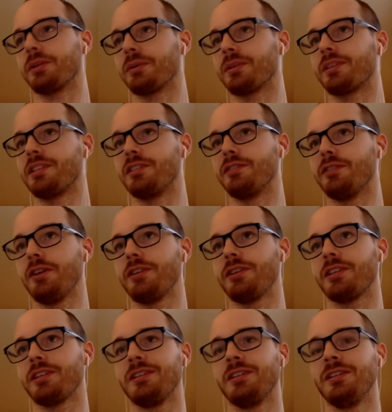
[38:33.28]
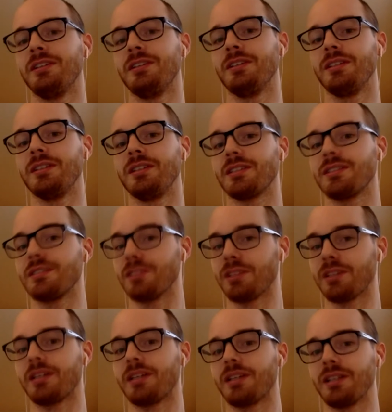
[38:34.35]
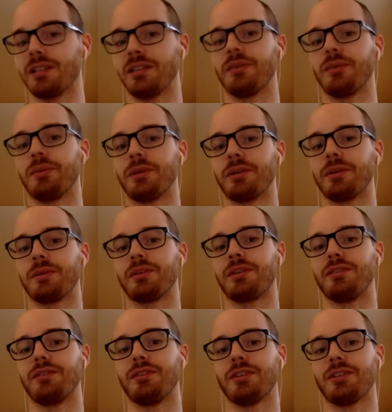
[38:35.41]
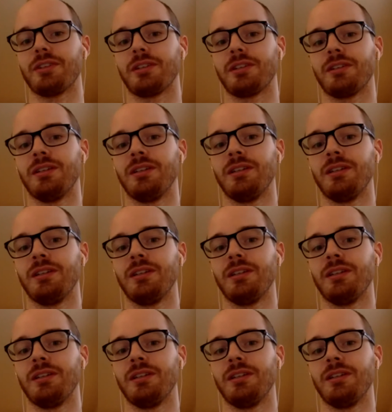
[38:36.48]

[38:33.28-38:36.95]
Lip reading: with defaulting. It can get a little weird with defaulting.